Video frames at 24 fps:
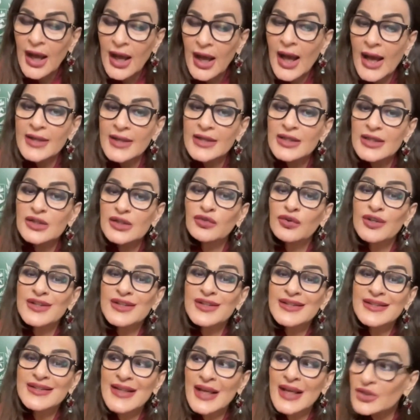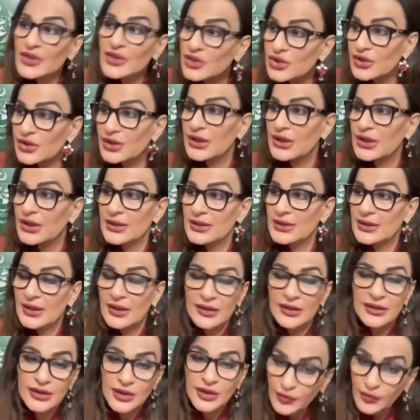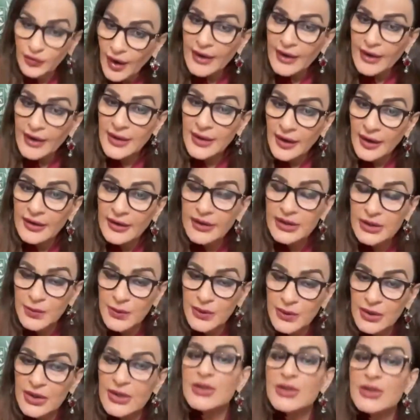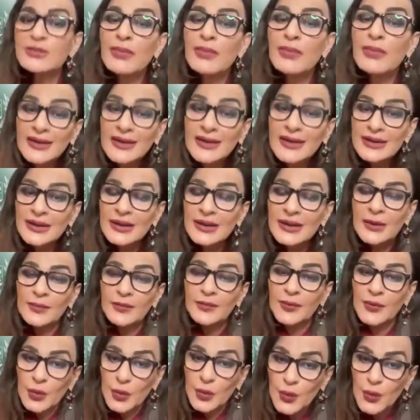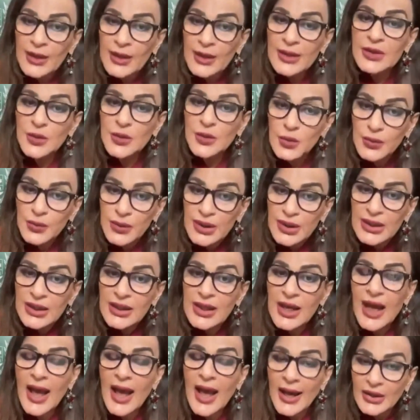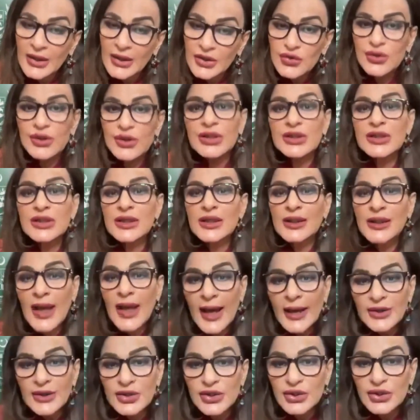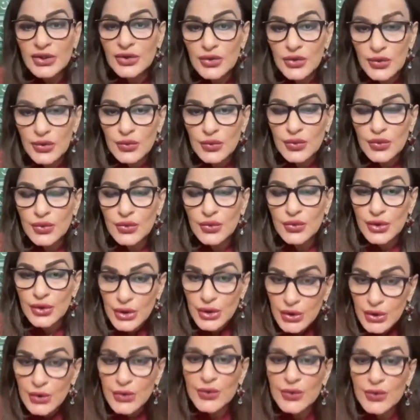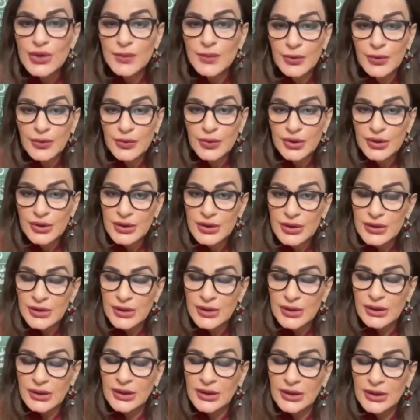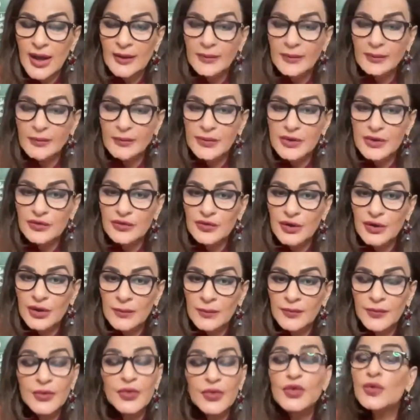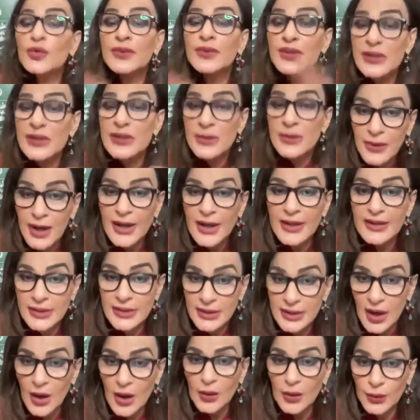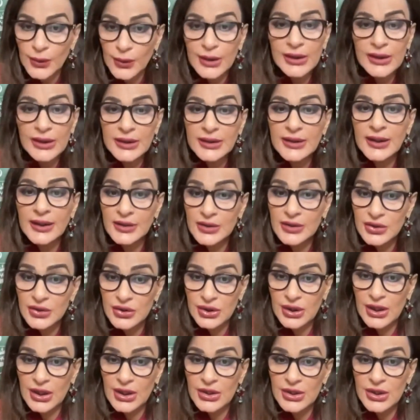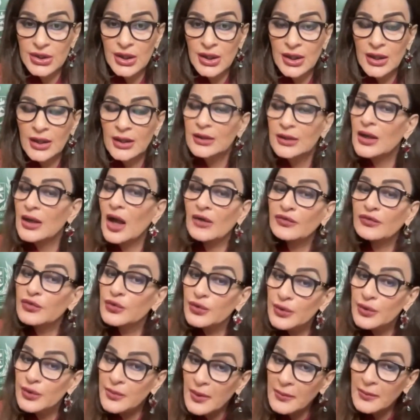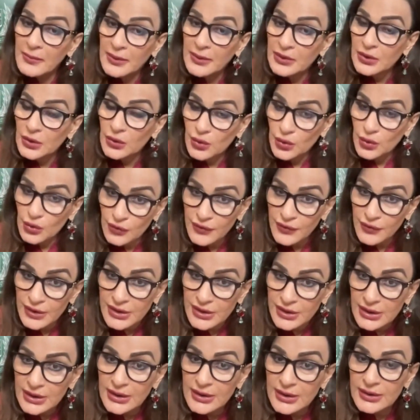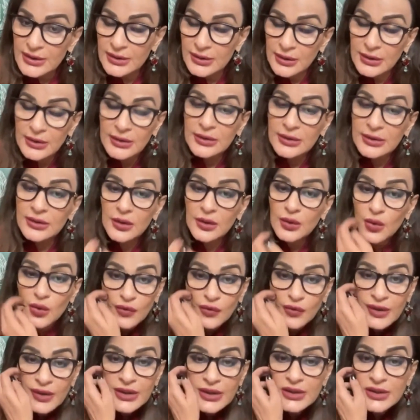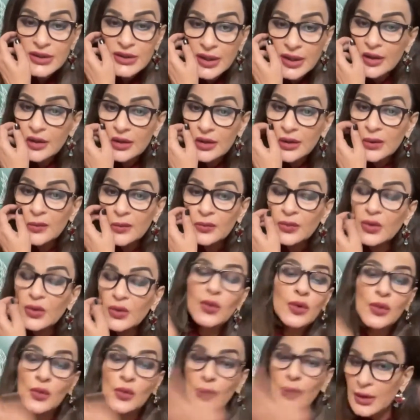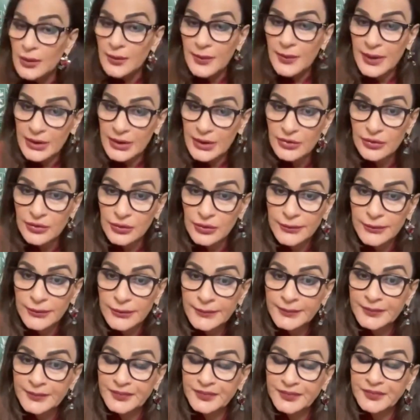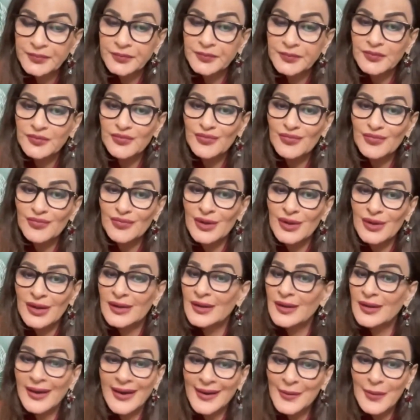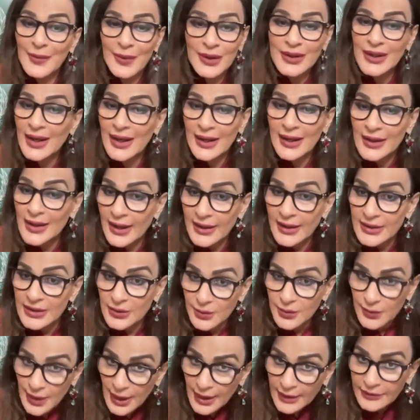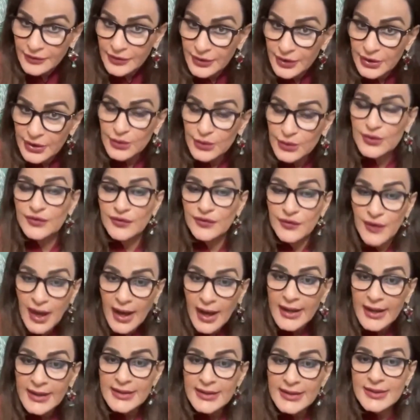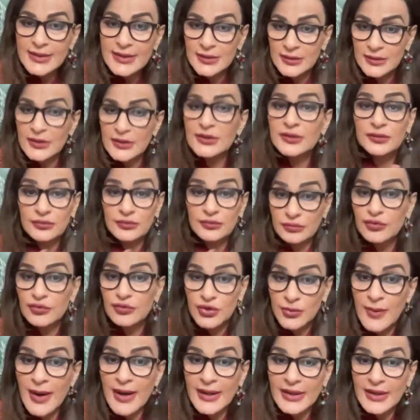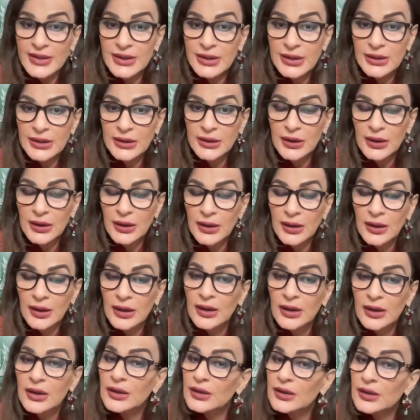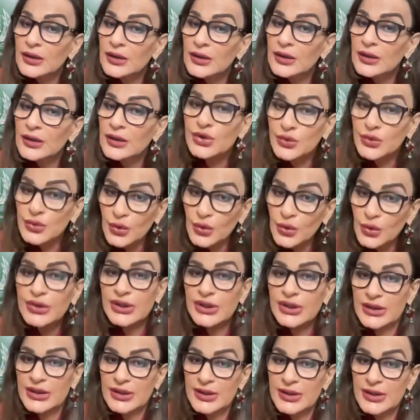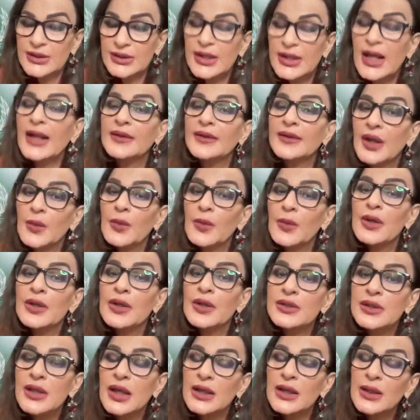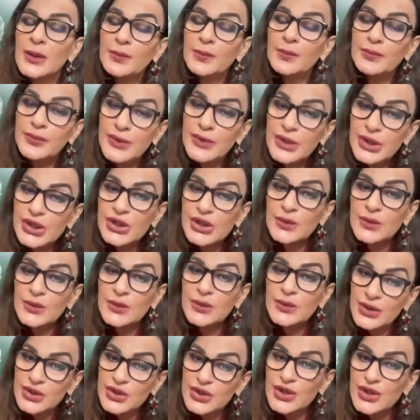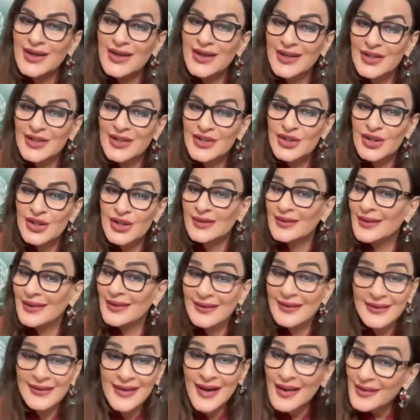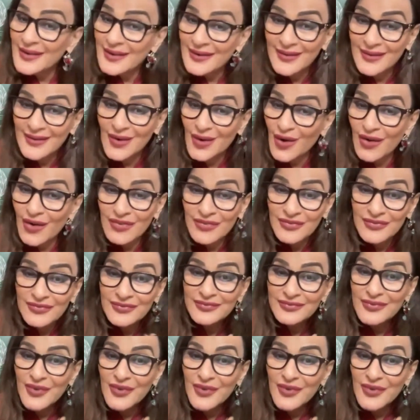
has for centuries defined our experience. But when we actually take action to reduce pollutants in the atmosphere, you'd be surprised at how quickly things change. Now, if you remember the COVID year, the COVID interregnum the whole world went through, when airlines had reduced flights dramatically, did you notice that there was an appreciable change in the color of